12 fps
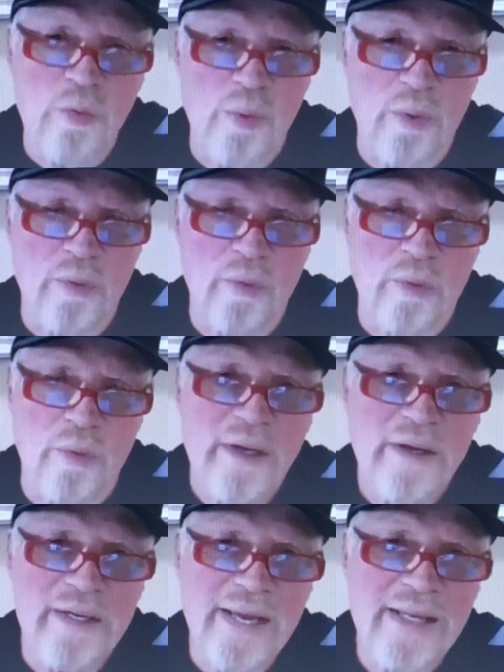world,
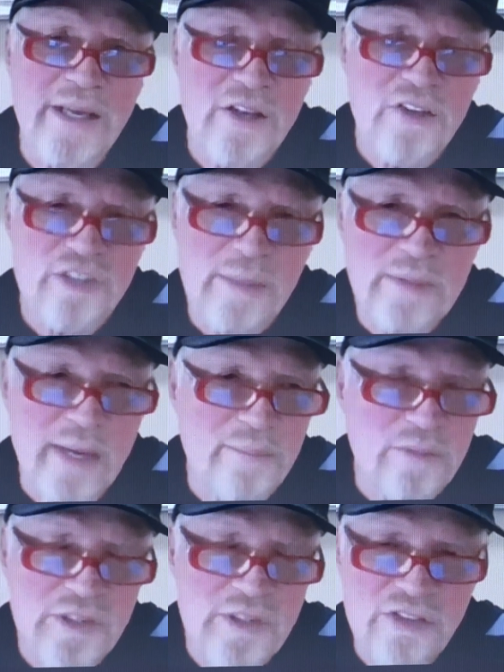okay,
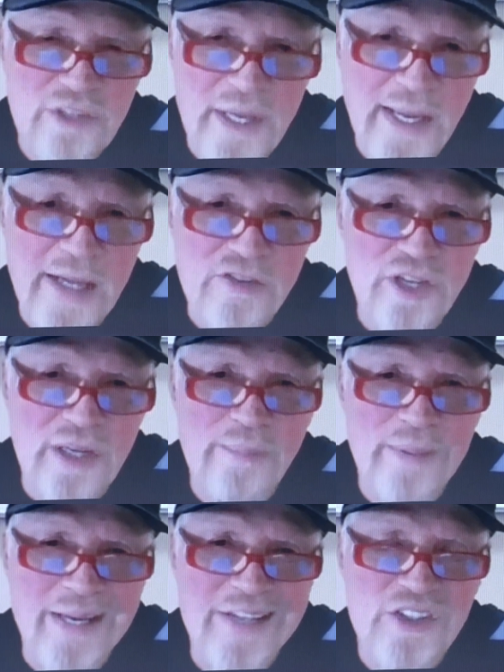sometimes doesn't handshake
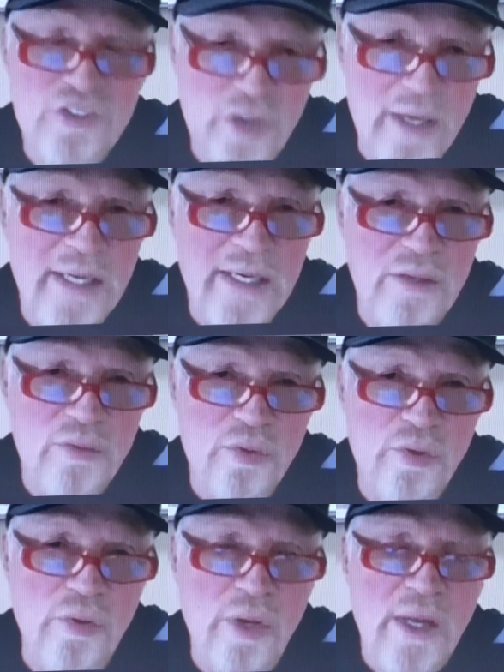because it's not getting
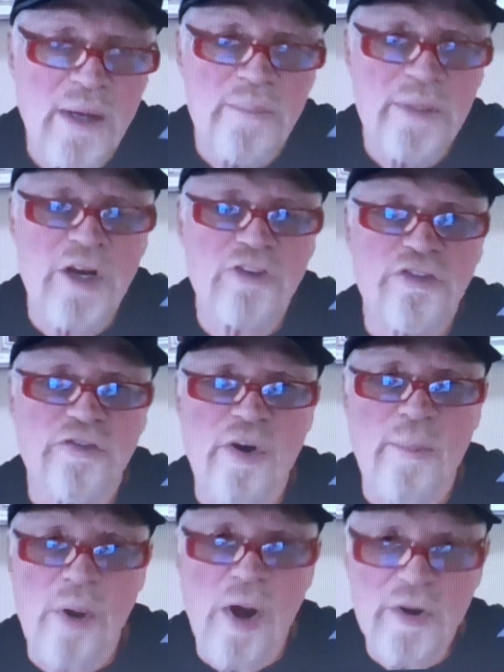through. Because of
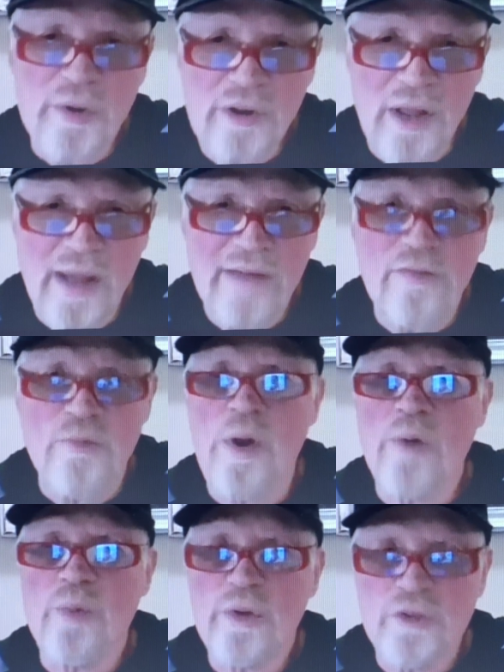our modern life,
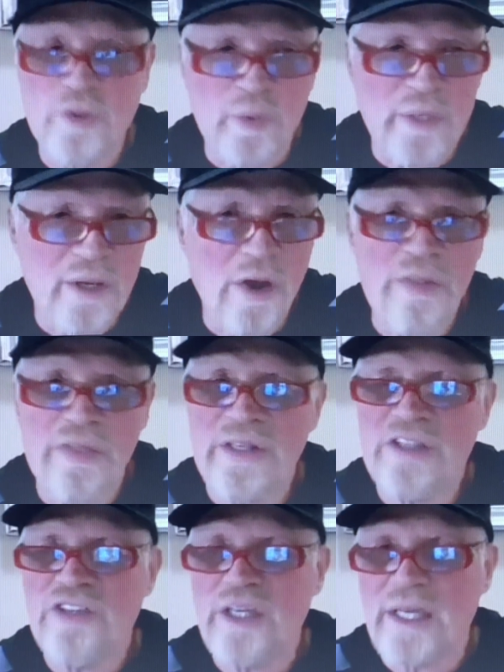what we're doing, all the
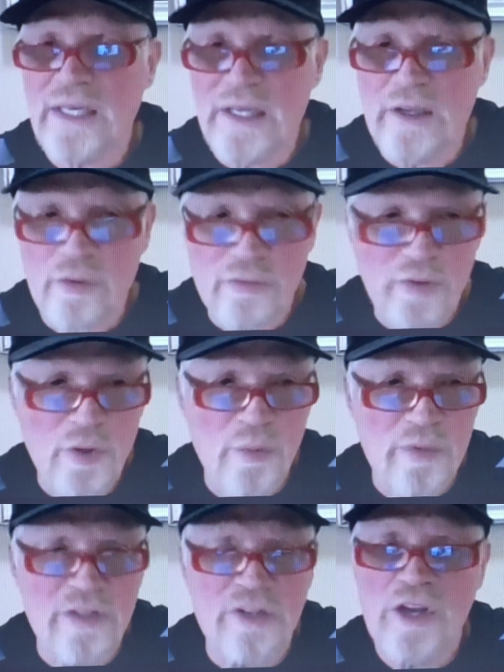things that can interfere
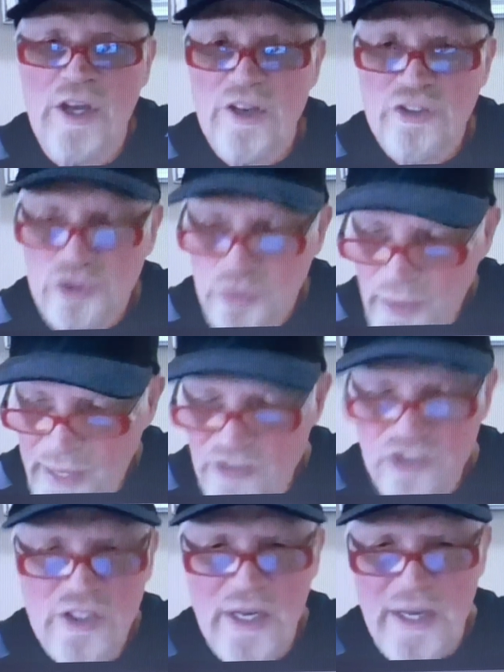with it, stress,